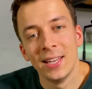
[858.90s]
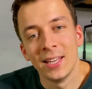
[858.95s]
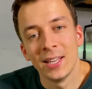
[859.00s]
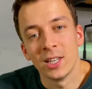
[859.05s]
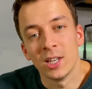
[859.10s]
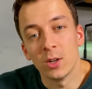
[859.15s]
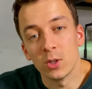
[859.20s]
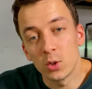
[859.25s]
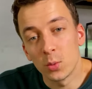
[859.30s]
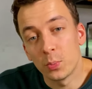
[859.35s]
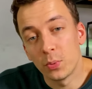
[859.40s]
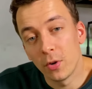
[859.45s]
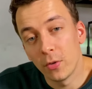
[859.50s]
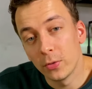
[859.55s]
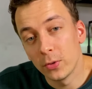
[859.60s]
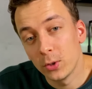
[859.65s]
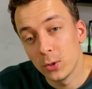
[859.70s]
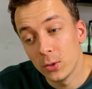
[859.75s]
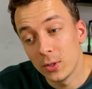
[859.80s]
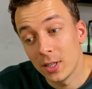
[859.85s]
Now to
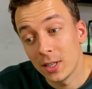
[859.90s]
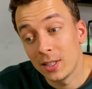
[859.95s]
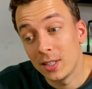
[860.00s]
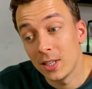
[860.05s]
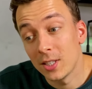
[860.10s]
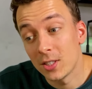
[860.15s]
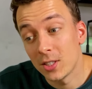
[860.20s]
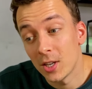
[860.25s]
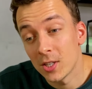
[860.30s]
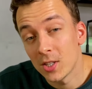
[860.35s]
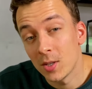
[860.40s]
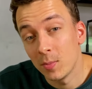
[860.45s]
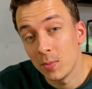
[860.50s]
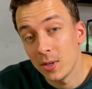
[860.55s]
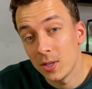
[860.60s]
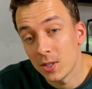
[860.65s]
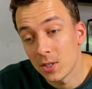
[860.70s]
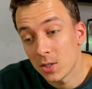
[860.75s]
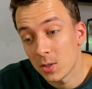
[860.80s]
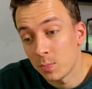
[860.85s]
prove to you that this system
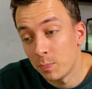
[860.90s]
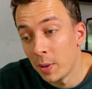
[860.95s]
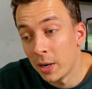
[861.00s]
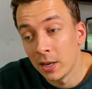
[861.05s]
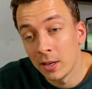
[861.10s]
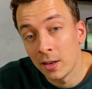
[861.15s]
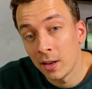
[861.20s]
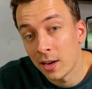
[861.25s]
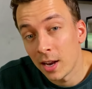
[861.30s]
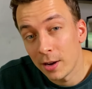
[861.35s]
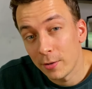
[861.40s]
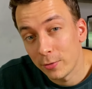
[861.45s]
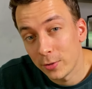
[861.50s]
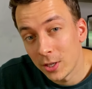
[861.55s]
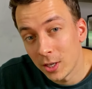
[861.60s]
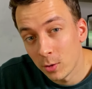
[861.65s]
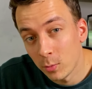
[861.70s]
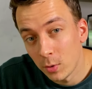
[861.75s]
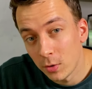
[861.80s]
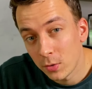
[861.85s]
is better than
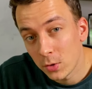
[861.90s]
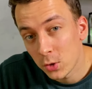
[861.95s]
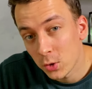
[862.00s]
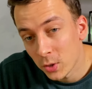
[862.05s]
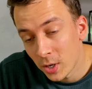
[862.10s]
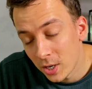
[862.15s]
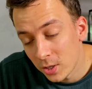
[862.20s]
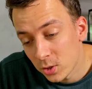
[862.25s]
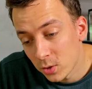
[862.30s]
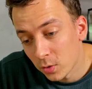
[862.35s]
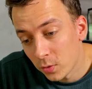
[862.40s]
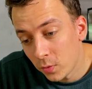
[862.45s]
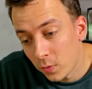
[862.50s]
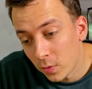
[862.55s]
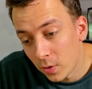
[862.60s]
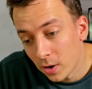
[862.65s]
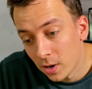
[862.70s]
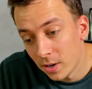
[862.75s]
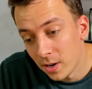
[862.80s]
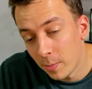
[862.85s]
everything we've tried so
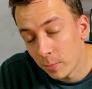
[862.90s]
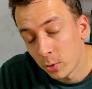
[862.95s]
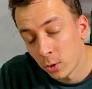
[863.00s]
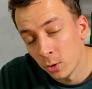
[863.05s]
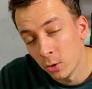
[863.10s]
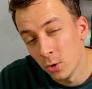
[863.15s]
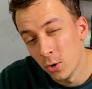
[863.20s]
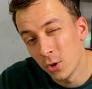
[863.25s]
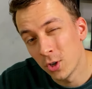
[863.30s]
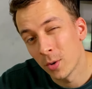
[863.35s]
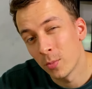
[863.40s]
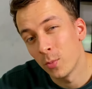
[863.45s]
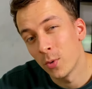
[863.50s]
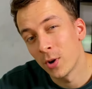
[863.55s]
far, I'm going to hook up